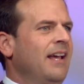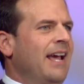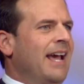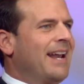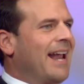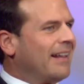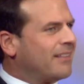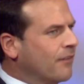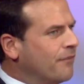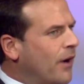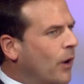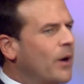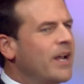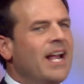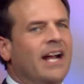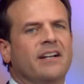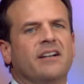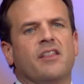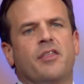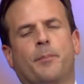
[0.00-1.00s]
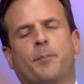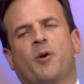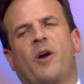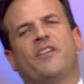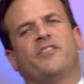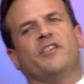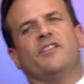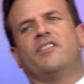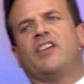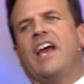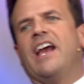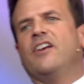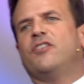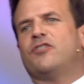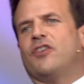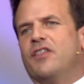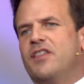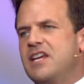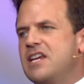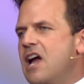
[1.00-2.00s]
And at the very end of the
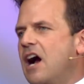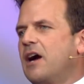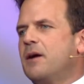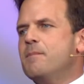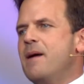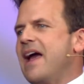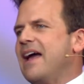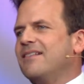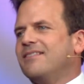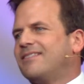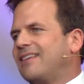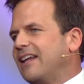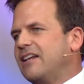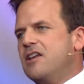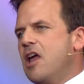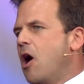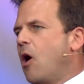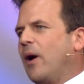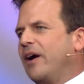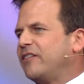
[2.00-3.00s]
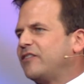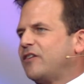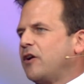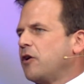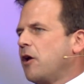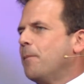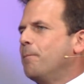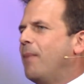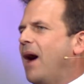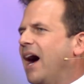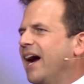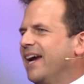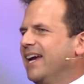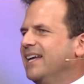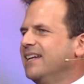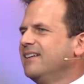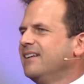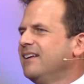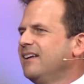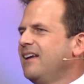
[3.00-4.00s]
presentation, the young man said, No, I still don't buy
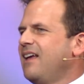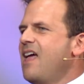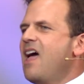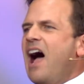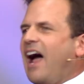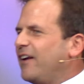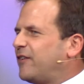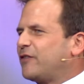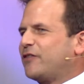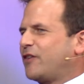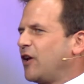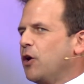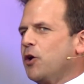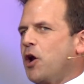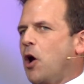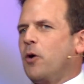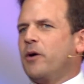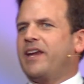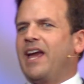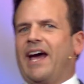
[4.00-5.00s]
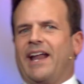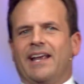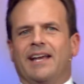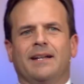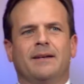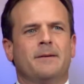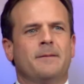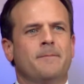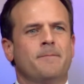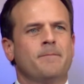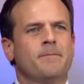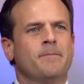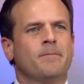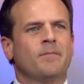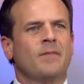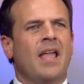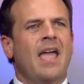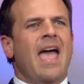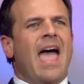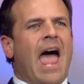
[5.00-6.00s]
it. I still don't get it.
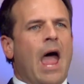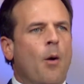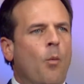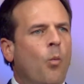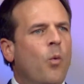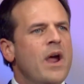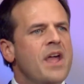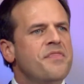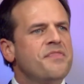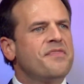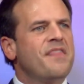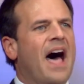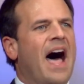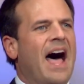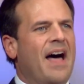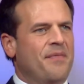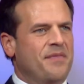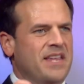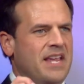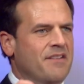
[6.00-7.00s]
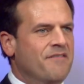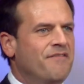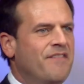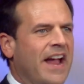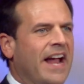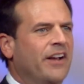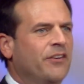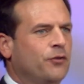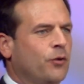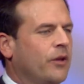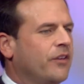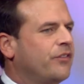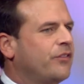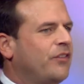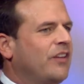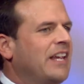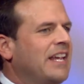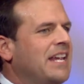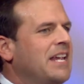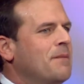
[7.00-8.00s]
And with that, the evangelist
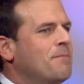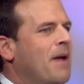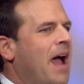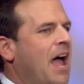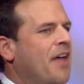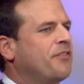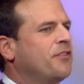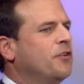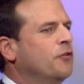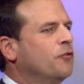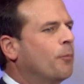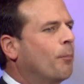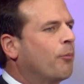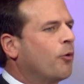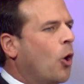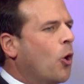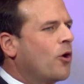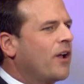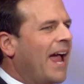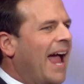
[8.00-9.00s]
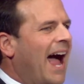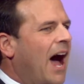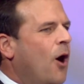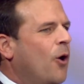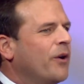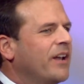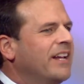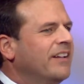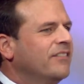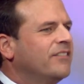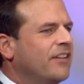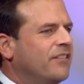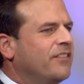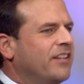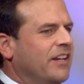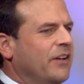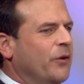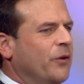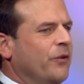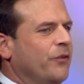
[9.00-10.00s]
C.E. Matthews broke out into
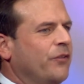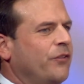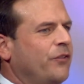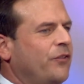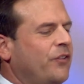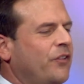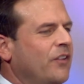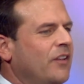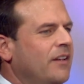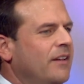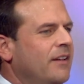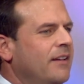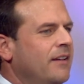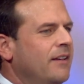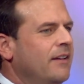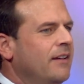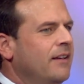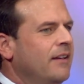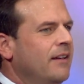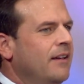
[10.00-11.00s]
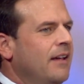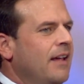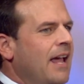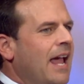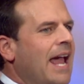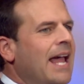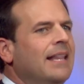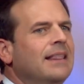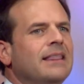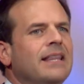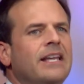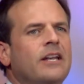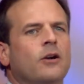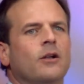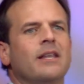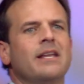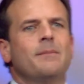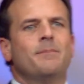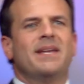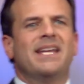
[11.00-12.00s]
tears and
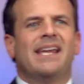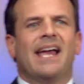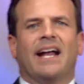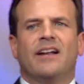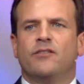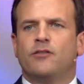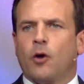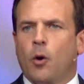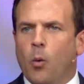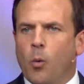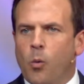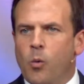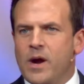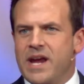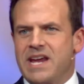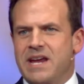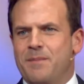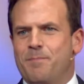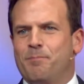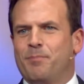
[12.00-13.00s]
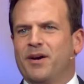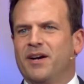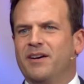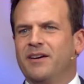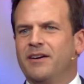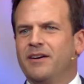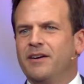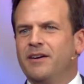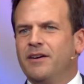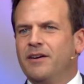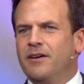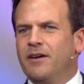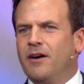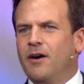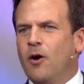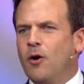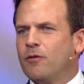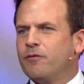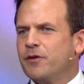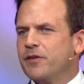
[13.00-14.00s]
literally began to weep
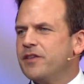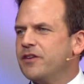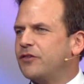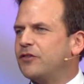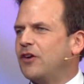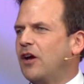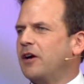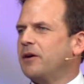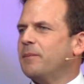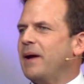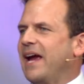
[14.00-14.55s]
over this young